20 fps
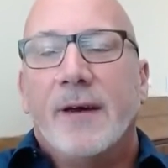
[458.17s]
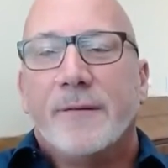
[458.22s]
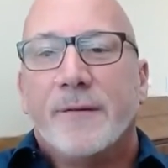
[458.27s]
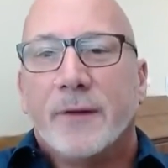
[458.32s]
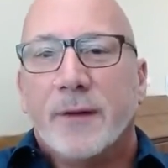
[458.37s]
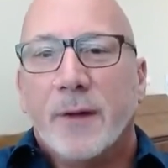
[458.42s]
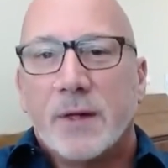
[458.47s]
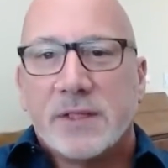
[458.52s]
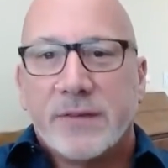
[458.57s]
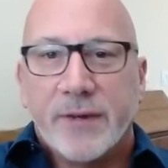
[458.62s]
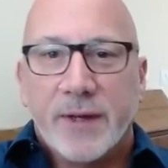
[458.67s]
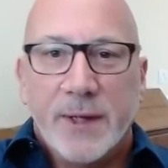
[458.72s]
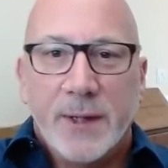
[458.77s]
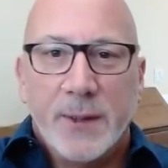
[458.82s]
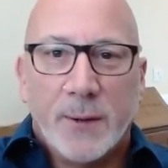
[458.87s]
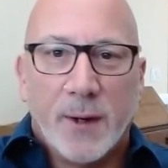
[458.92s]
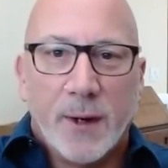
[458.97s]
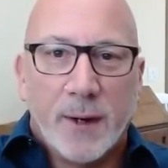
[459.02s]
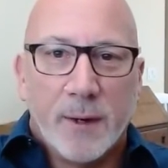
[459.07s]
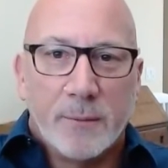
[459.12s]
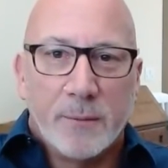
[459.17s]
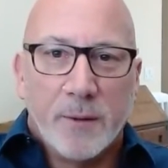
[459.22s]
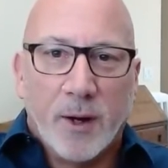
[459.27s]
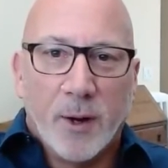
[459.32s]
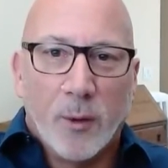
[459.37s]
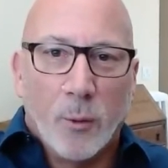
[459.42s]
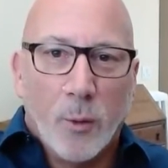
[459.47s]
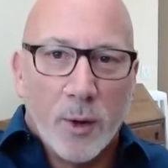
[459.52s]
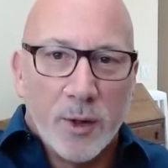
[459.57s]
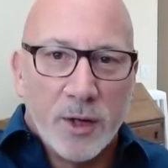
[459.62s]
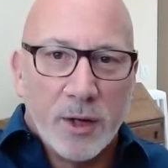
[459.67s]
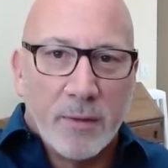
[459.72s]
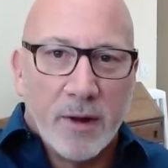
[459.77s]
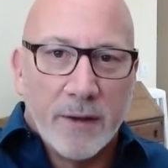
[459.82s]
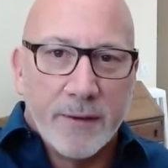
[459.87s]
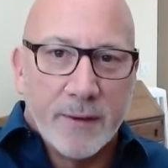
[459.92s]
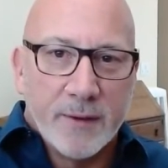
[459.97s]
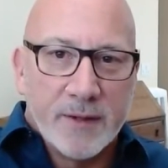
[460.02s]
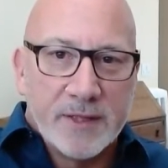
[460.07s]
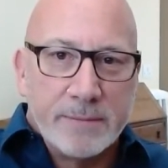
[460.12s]
for those of you who are Warner
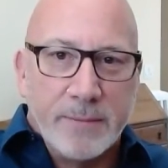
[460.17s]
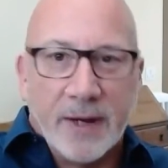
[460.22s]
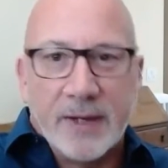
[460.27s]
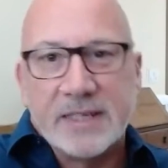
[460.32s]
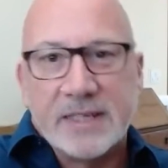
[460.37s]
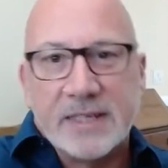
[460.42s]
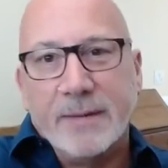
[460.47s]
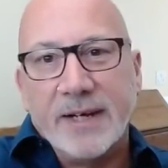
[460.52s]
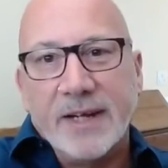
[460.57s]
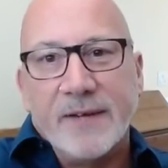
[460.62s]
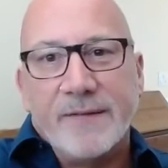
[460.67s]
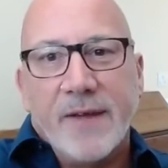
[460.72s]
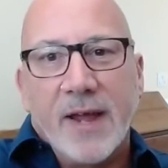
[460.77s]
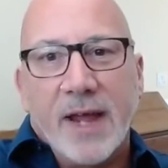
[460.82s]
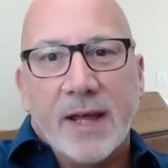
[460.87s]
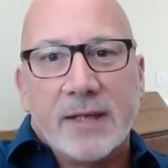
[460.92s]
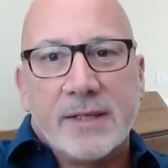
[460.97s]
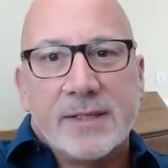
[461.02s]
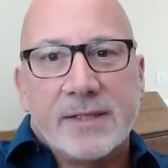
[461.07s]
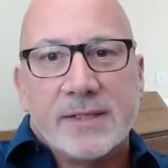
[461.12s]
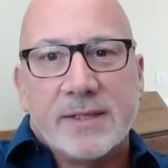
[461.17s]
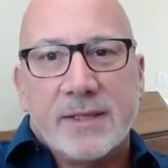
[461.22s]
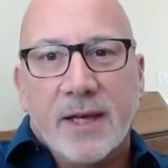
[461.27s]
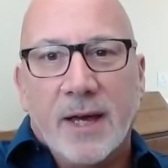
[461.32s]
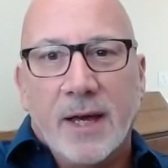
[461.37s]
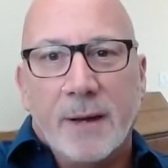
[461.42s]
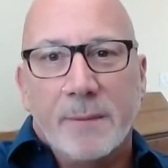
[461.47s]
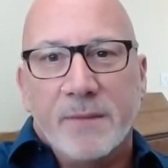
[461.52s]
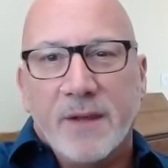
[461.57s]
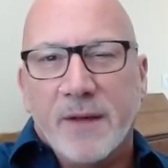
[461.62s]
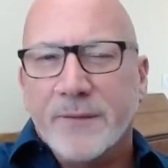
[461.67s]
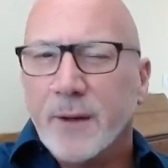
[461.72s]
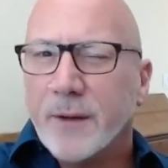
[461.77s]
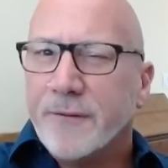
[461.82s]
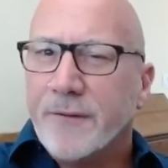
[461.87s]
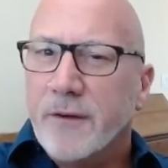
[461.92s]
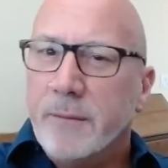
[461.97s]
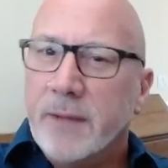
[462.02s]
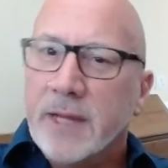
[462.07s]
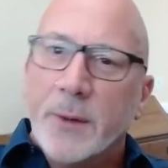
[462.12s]
Brothers Bugs Bunny fans, if you're
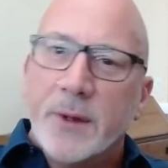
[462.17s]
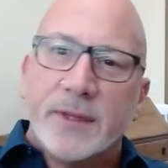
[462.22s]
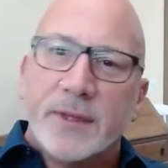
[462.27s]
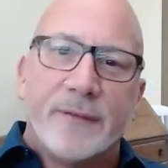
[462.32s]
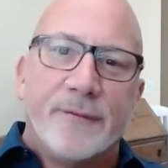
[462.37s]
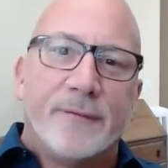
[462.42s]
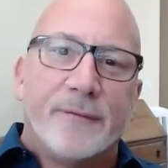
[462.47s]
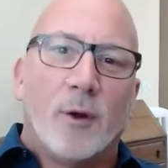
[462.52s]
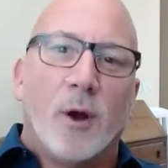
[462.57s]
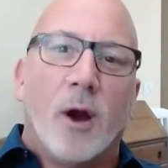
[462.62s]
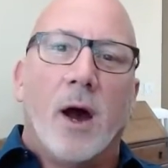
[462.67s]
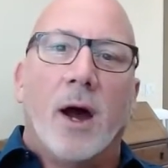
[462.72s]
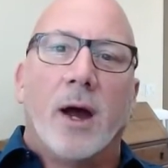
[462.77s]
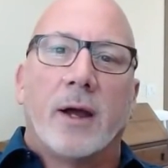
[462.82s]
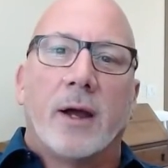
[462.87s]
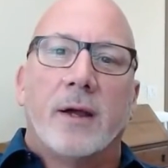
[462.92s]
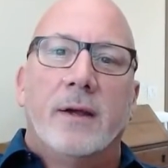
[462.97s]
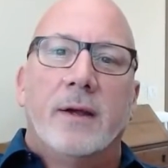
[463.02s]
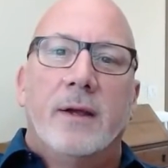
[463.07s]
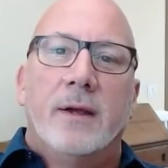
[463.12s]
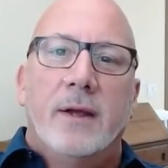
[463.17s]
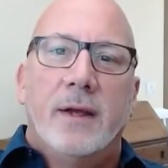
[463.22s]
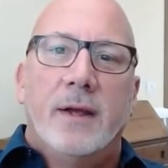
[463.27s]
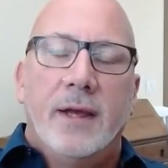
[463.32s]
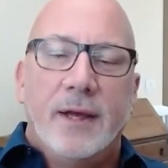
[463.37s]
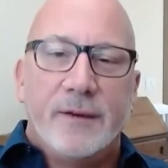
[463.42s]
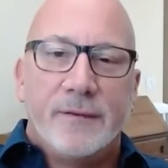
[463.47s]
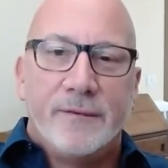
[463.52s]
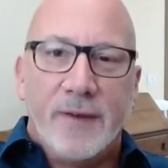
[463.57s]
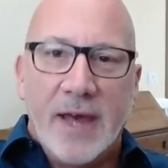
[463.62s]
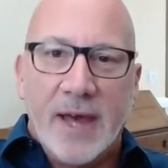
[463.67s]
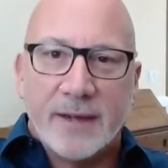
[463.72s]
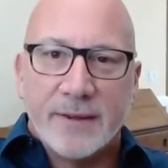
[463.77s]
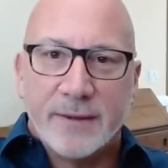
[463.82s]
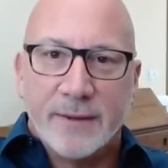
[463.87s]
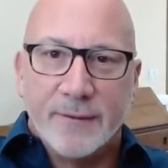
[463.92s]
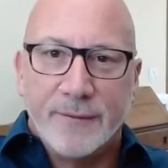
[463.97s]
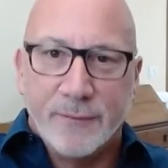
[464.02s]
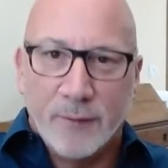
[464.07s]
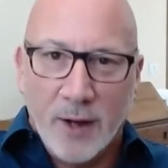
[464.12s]
familiar with the frog. In
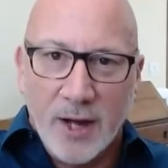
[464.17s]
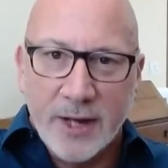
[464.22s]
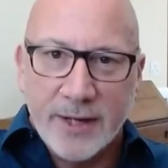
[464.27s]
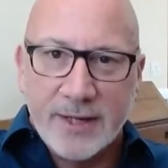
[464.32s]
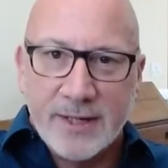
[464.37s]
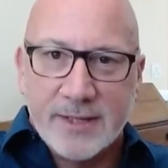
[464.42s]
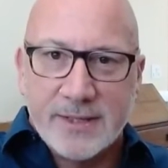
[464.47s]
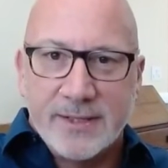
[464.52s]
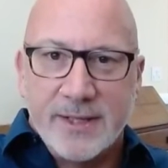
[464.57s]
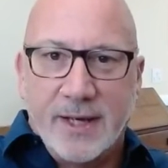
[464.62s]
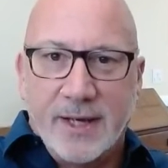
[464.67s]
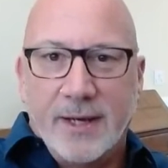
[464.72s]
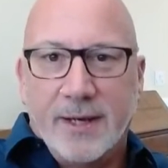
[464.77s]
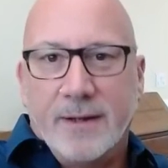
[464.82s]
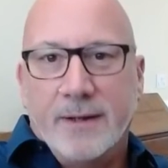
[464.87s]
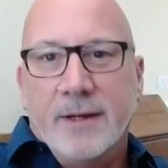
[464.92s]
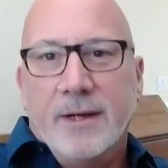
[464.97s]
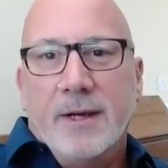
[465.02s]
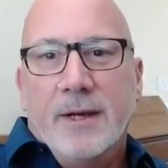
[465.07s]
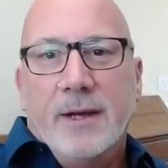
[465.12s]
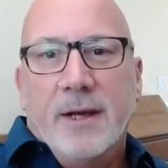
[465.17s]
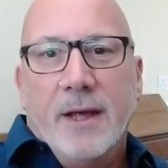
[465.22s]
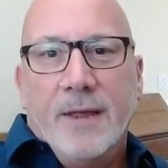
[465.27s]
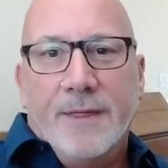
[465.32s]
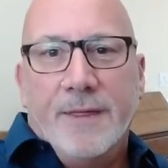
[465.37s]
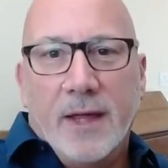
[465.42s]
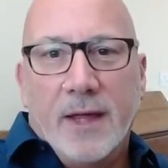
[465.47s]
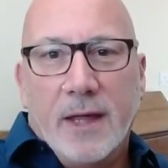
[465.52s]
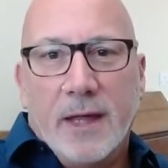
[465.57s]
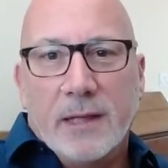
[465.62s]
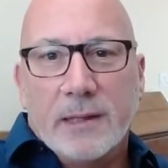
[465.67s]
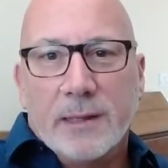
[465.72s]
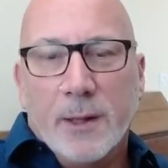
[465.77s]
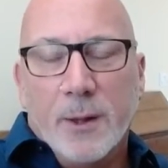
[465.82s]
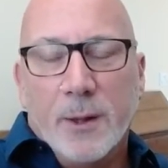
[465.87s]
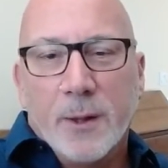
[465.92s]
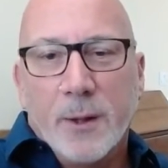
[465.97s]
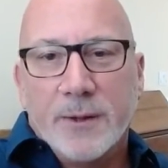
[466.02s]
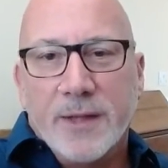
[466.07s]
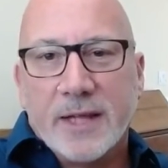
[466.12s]
fact, the frog is the
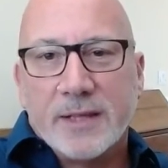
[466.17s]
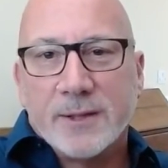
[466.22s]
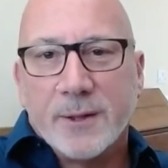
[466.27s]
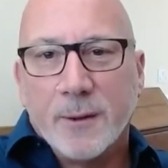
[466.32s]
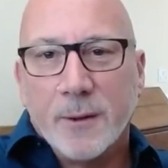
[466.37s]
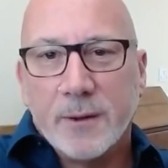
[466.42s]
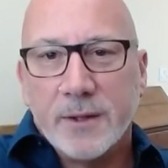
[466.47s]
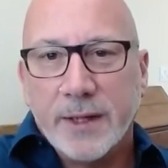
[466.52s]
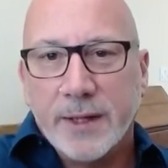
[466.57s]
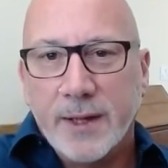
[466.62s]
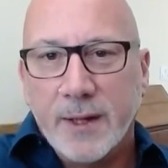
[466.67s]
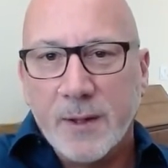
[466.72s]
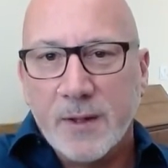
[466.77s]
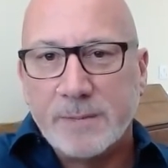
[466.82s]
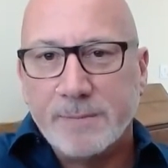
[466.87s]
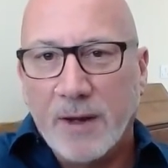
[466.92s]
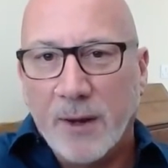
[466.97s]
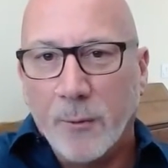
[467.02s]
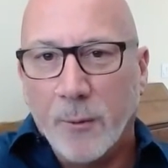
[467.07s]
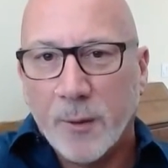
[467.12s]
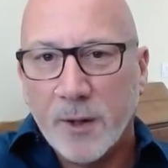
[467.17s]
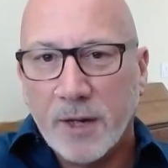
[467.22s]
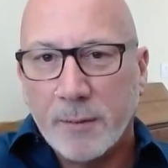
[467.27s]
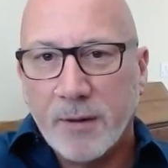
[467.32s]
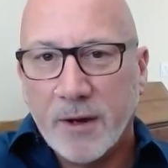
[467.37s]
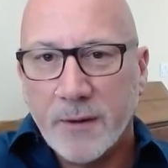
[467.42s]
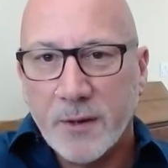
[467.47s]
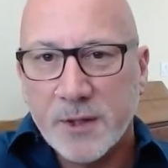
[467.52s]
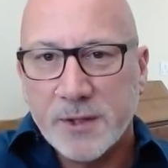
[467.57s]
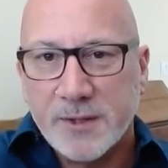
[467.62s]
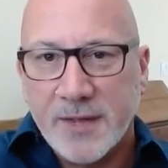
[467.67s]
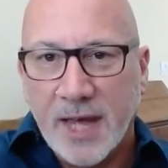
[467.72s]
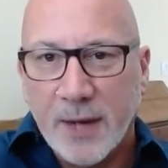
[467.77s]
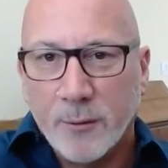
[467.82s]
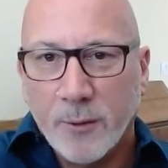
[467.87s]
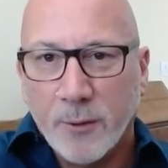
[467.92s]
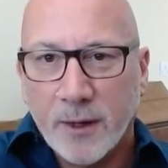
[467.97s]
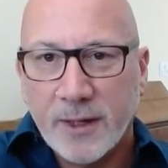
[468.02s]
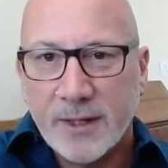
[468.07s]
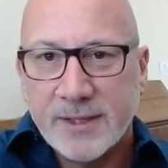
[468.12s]
logo that's currently used by Warner Brothers
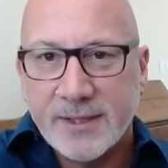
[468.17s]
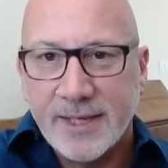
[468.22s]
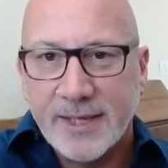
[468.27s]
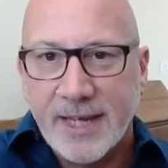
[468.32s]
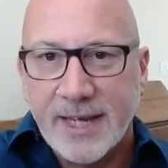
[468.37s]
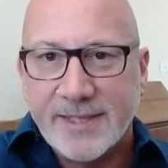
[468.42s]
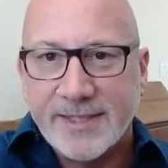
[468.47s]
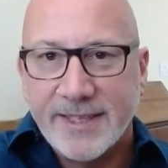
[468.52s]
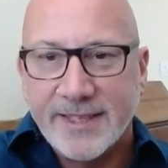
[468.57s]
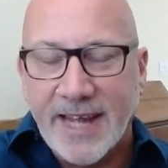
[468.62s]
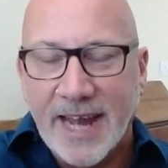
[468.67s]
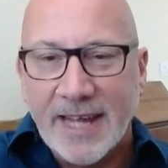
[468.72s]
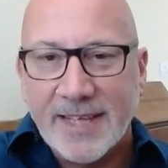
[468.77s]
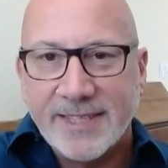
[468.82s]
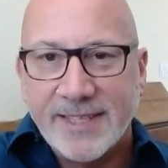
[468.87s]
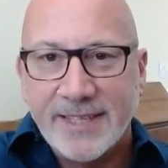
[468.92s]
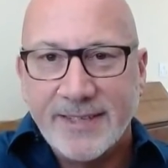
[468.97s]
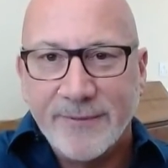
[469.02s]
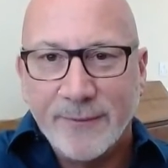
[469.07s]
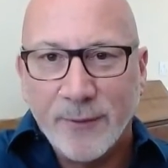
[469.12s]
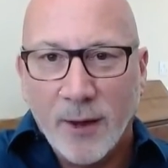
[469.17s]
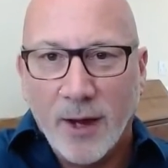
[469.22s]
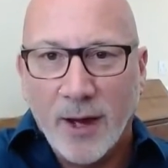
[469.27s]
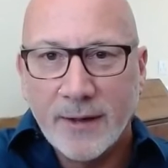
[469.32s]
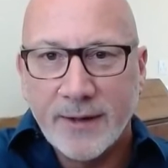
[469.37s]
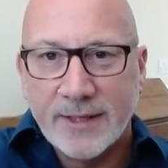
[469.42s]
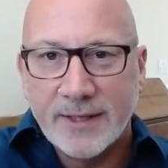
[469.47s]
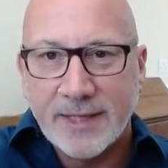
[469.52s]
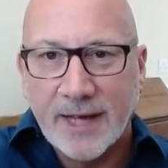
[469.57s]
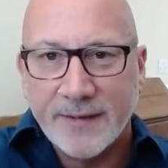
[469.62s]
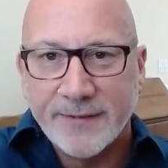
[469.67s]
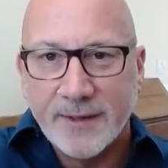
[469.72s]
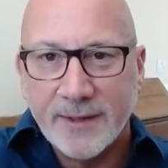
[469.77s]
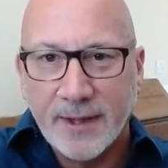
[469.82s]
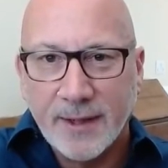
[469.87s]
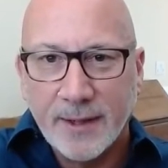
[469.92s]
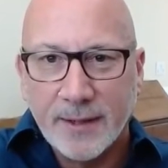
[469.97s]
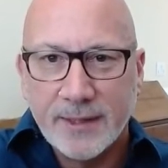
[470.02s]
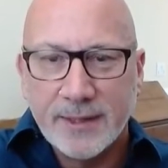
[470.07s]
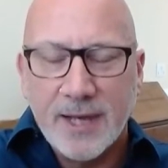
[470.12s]
Network. It's the dancing frog. It's got the
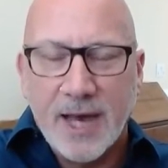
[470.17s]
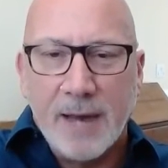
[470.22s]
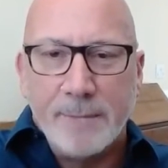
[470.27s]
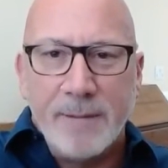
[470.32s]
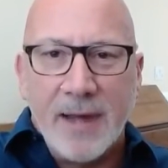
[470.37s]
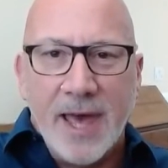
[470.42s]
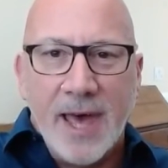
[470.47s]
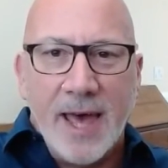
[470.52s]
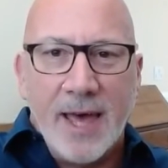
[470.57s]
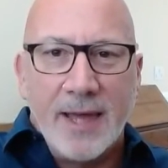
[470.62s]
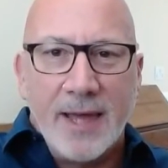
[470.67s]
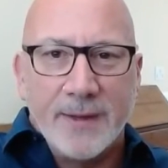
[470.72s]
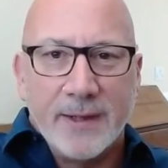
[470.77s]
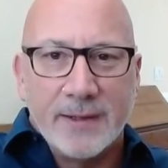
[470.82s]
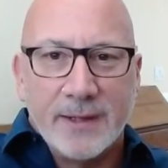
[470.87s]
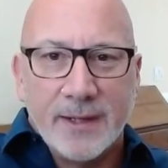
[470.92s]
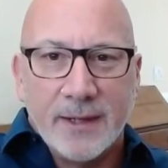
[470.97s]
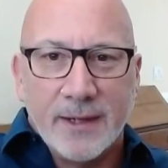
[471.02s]
little top hat and the